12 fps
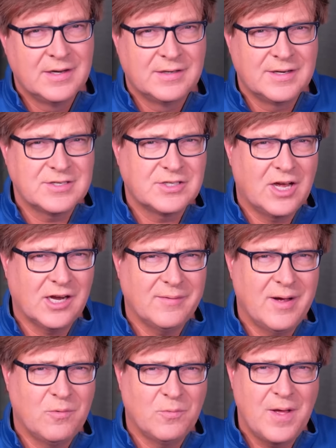Let's talk
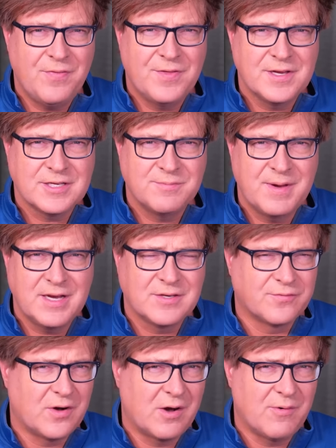about what this means
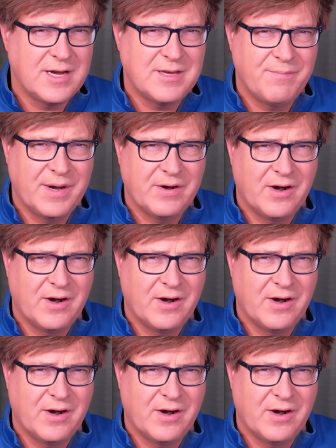for our right to bear